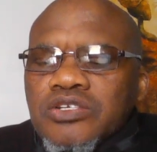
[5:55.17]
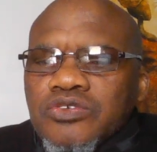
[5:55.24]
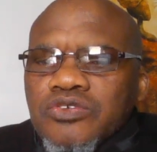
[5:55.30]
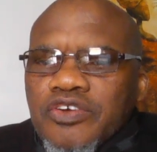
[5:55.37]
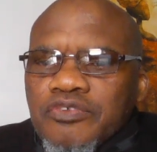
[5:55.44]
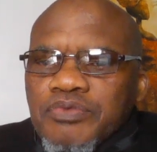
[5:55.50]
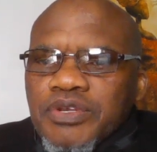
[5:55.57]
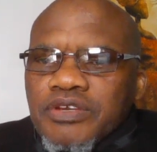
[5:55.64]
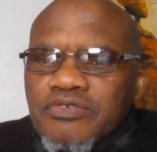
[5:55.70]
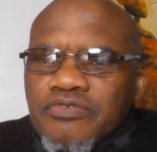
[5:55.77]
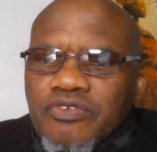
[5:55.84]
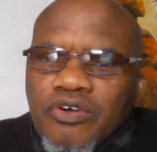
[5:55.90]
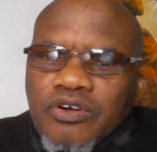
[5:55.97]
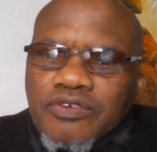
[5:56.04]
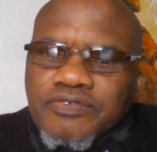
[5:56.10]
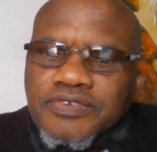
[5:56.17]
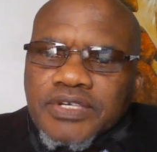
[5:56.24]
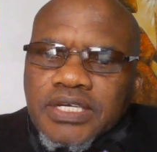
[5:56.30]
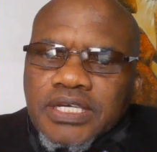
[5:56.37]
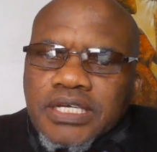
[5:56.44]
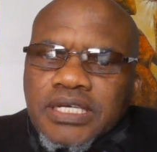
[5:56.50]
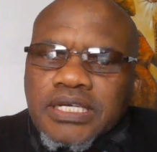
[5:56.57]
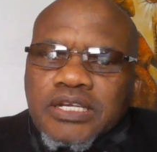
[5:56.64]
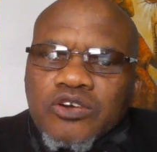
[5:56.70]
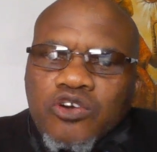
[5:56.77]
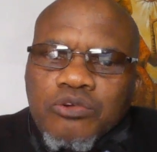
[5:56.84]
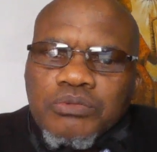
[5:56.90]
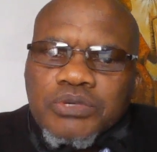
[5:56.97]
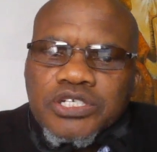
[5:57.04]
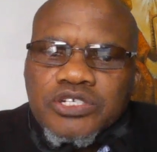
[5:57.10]
to have been involved in a
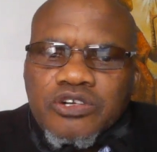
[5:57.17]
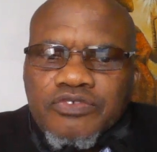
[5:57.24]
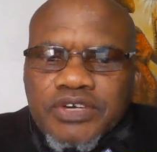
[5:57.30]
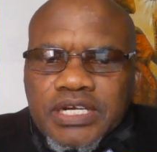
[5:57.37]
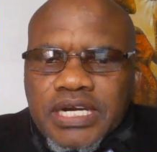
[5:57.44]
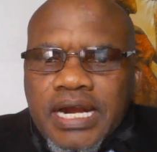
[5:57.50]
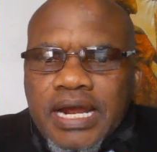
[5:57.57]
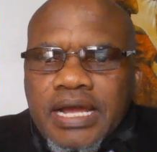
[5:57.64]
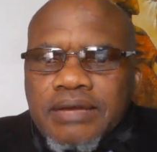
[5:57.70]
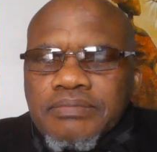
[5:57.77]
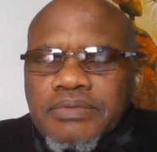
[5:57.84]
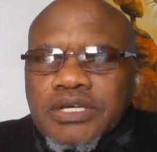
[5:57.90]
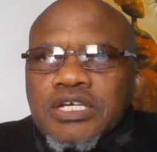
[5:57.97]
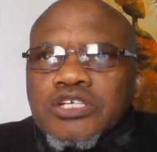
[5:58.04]
commission of a crime?